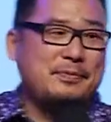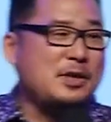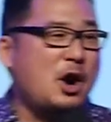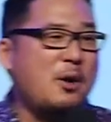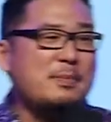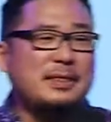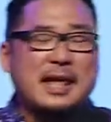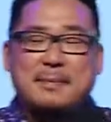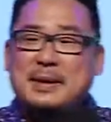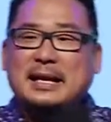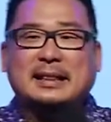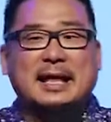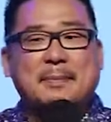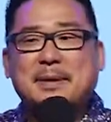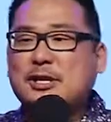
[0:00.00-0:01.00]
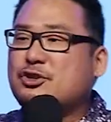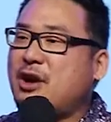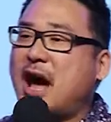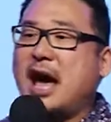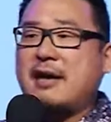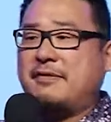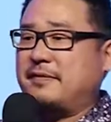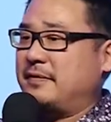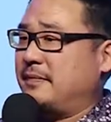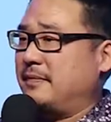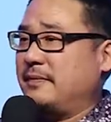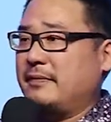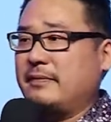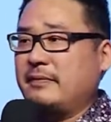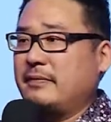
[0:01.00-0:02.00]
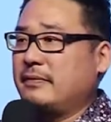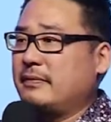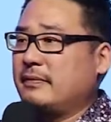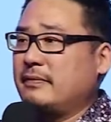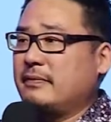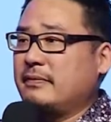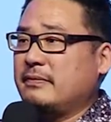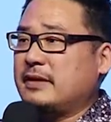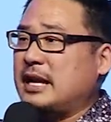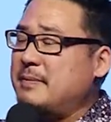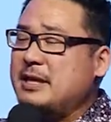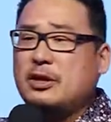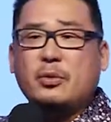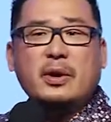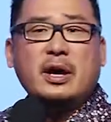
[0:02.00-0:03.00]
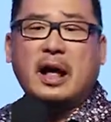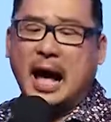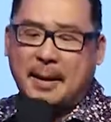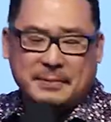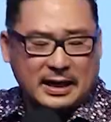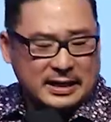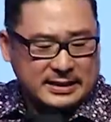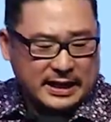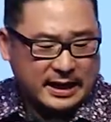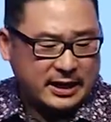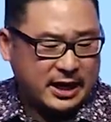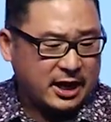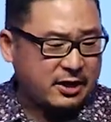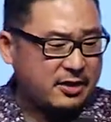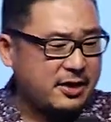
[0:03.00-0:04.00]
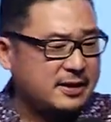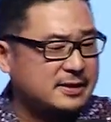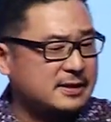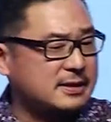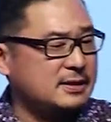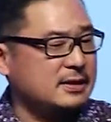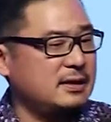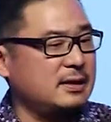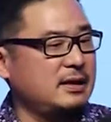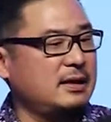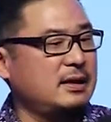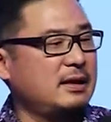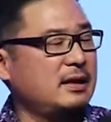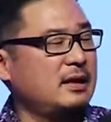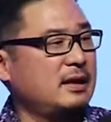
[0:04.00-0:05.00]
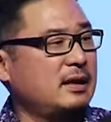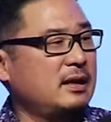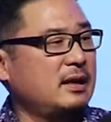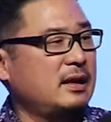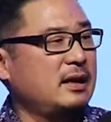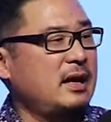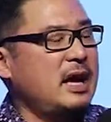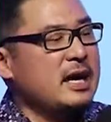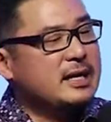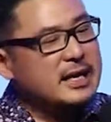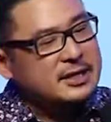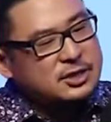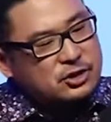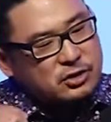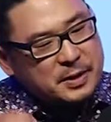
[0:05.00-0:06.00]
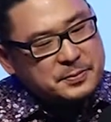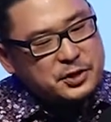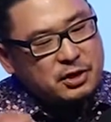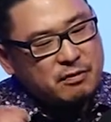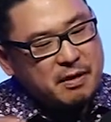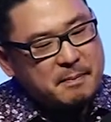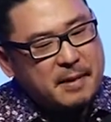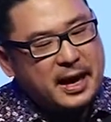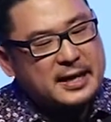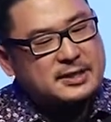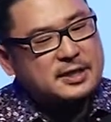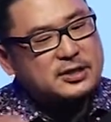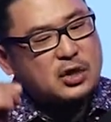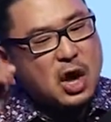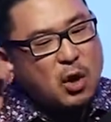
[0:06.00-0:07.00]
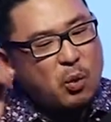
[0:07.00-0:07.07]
let me drive. Give me the wheel. I'm going to take care of this. Yet Scripture reminds us,